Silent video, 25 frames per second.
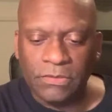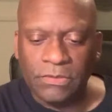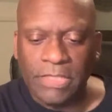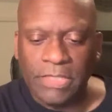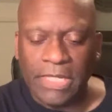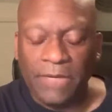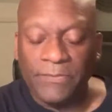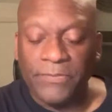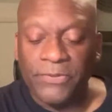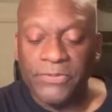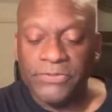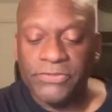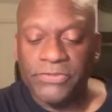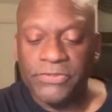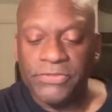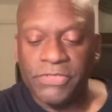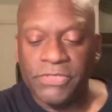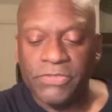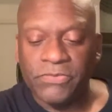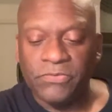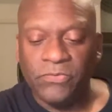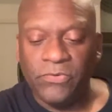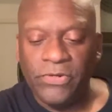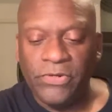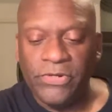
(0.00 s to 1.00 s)
Alberto
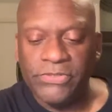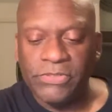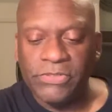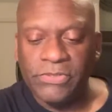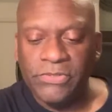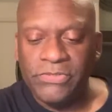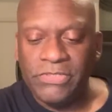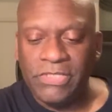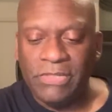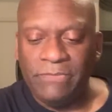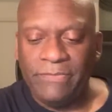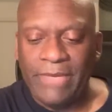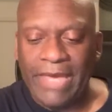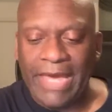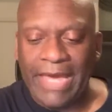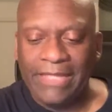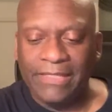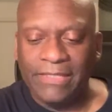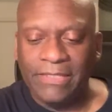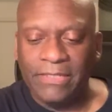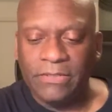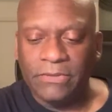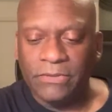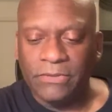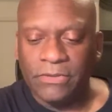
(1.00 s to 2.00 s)
says, Warriors losing
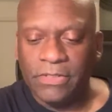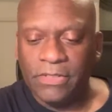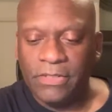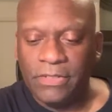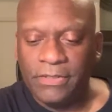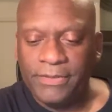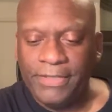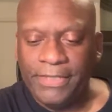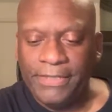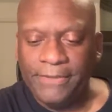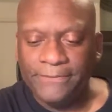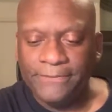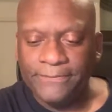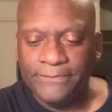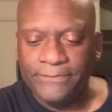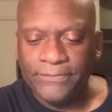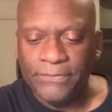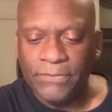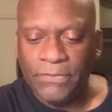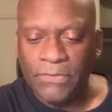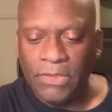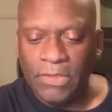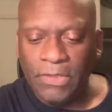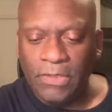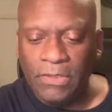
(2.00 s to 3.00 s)
badly, no Curry.
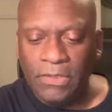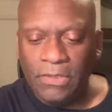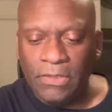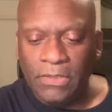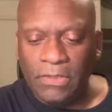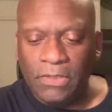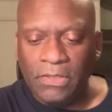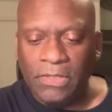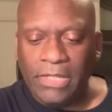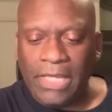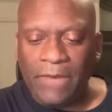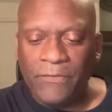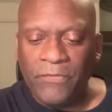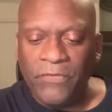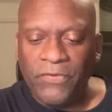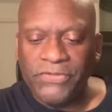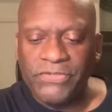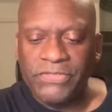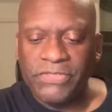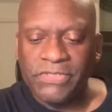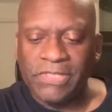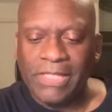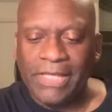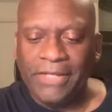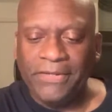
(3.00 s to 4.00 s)
Calvert
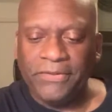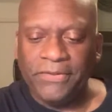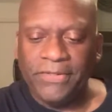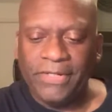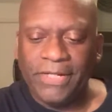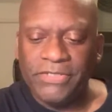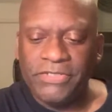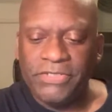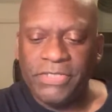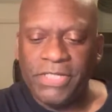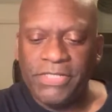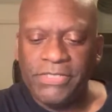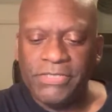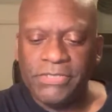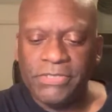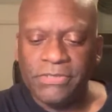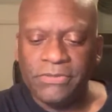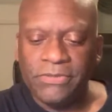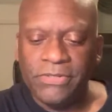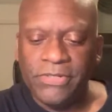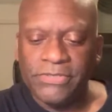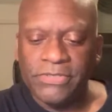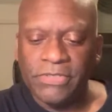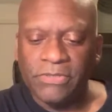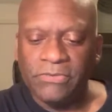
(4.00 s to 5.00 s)
says, like or not, Chase
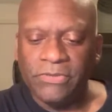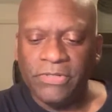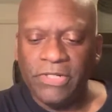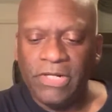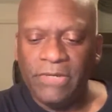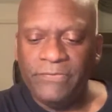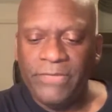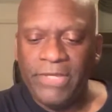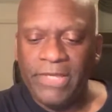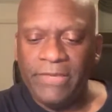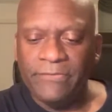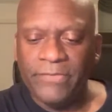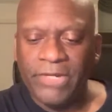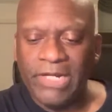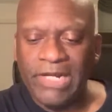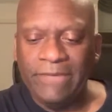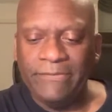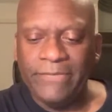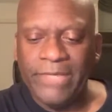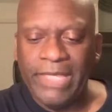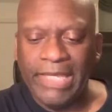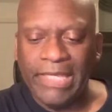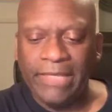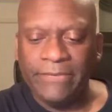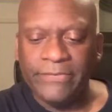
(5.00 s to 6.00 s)
Center is going to be a
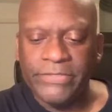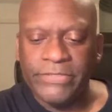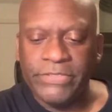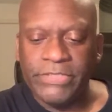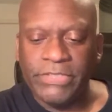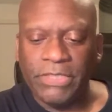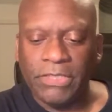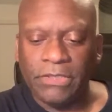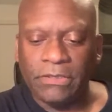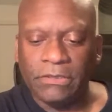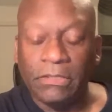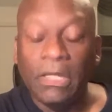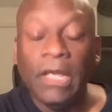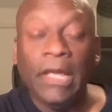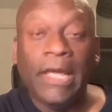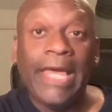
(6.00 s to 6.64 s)
money-making machine.